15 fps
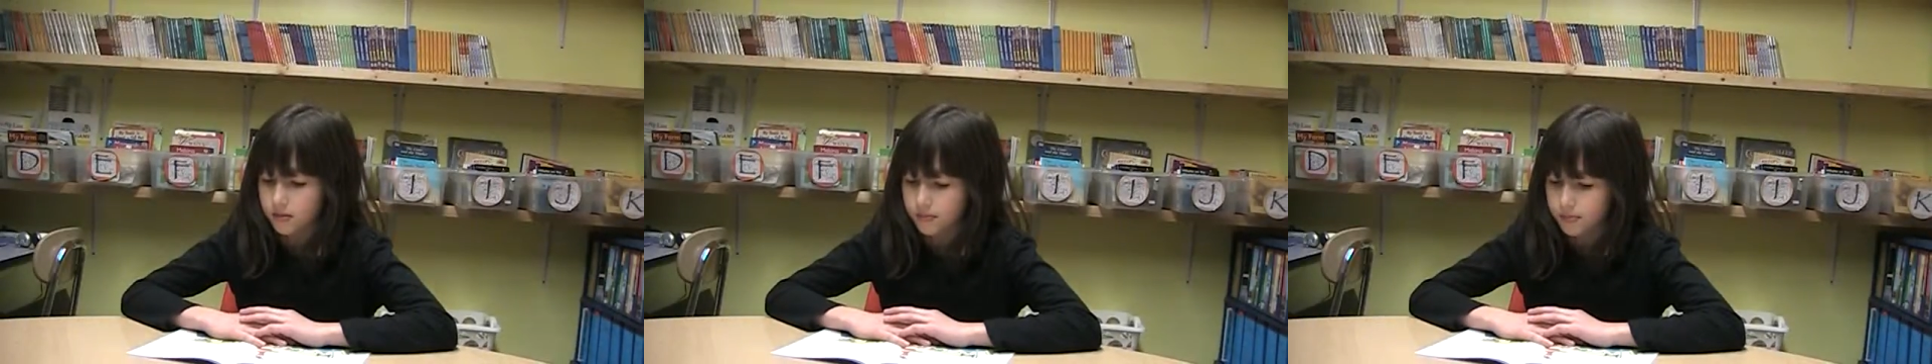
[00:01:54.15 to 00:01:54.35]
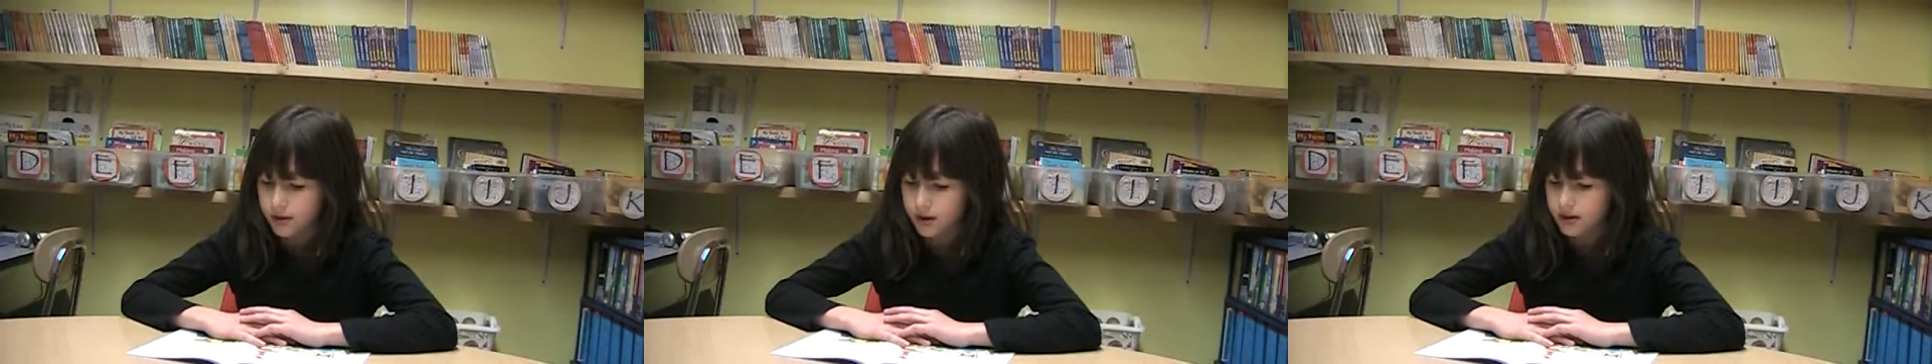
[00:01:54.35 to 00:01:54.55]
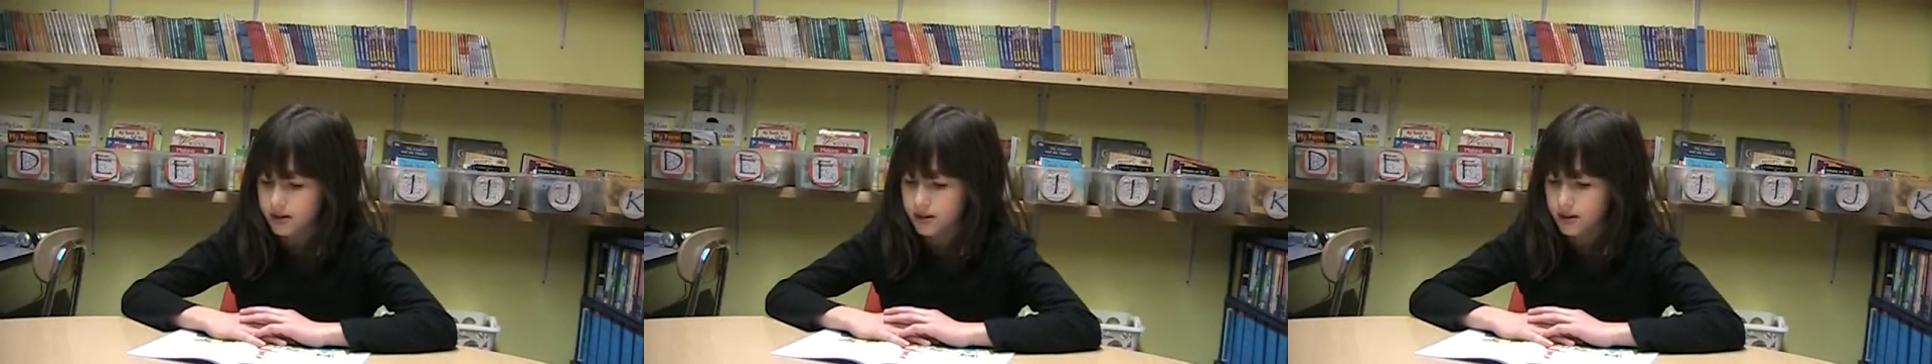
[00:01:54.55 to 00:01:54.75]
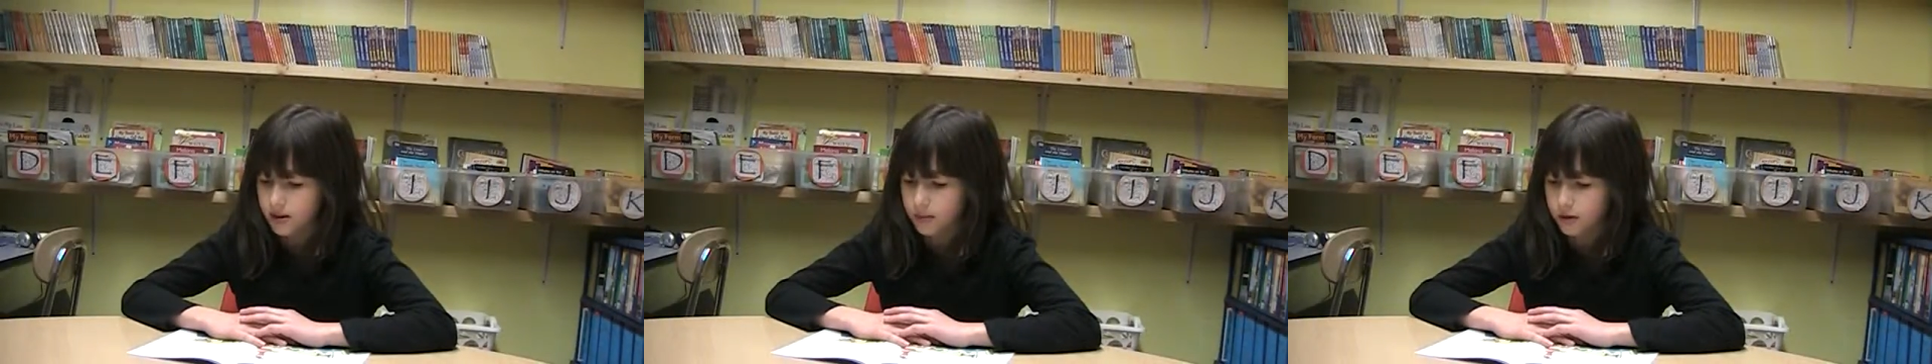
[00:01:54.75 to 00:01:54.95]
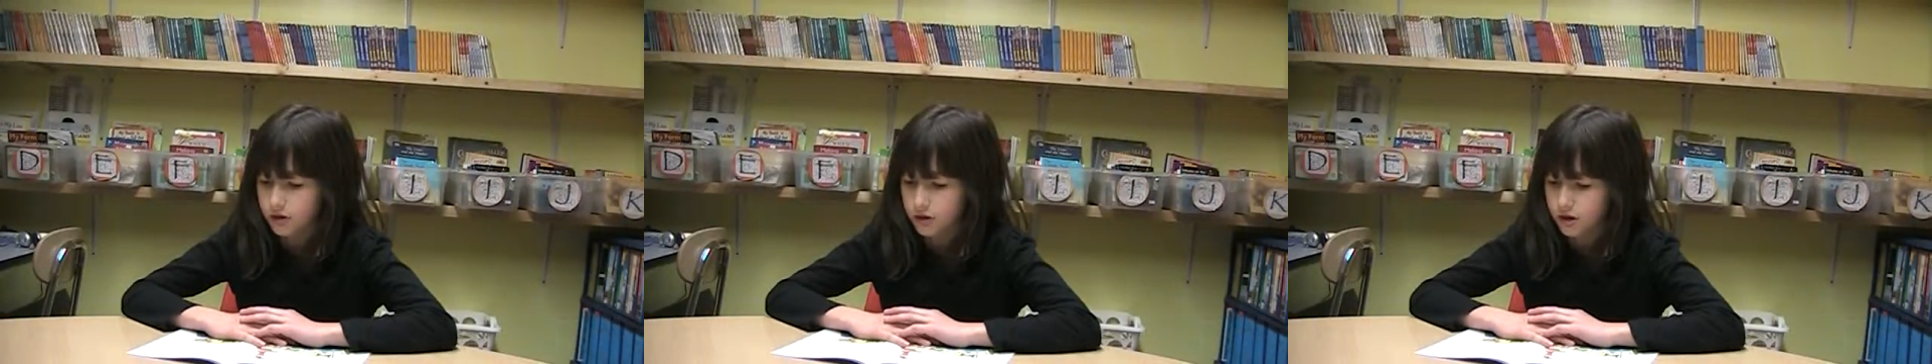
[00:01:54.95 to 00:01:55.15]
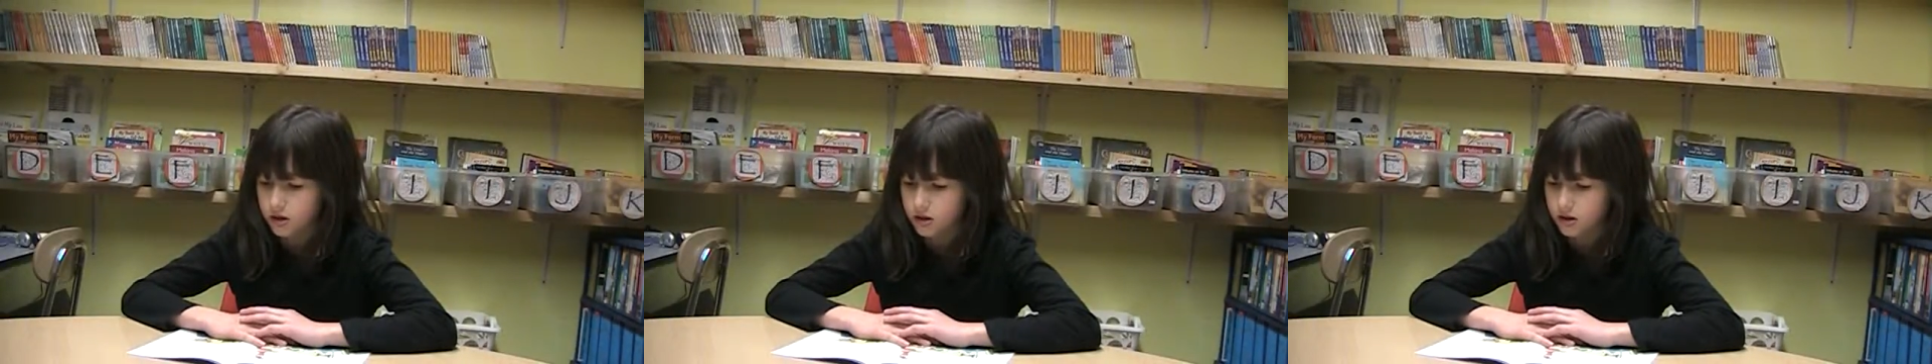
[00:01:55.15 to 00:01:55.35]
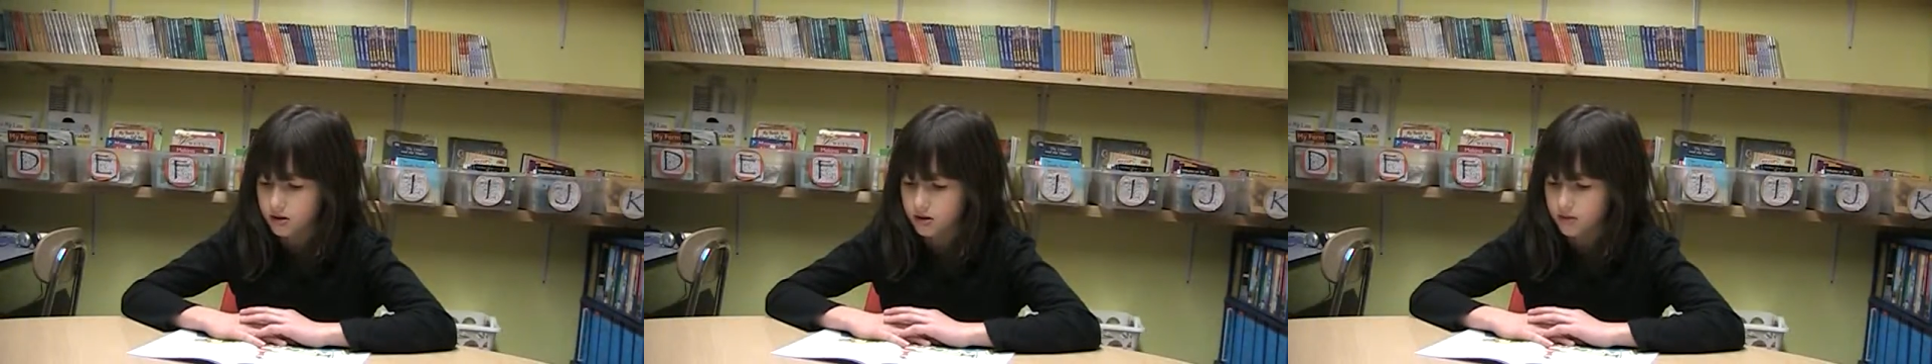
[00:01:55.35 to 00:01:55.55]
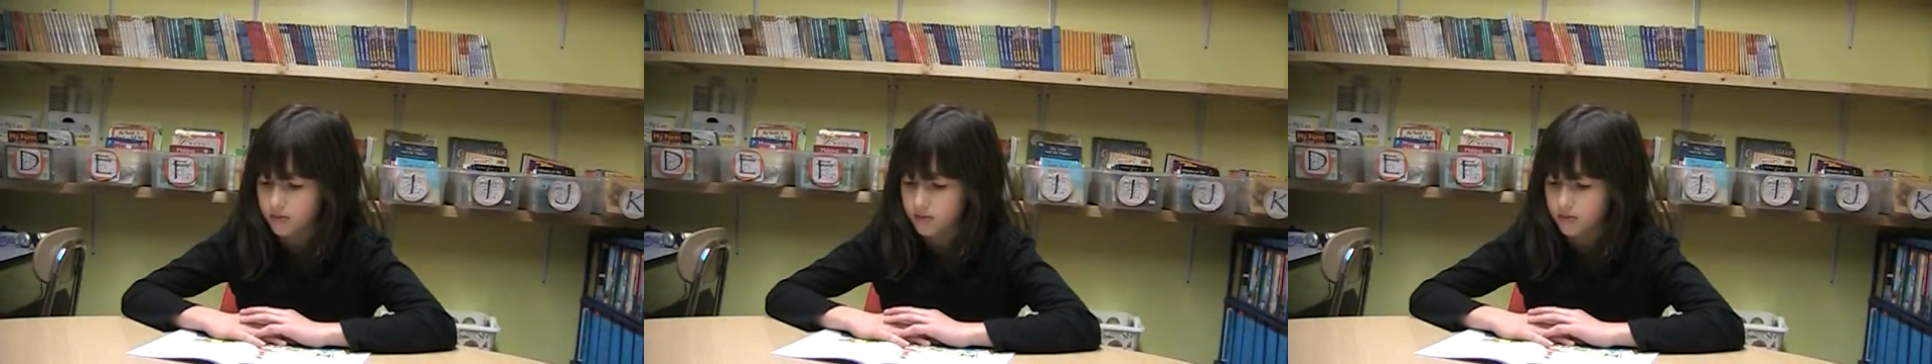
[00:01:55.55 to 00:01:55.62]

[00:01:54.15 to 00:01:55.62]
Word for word: Pete's sandwich is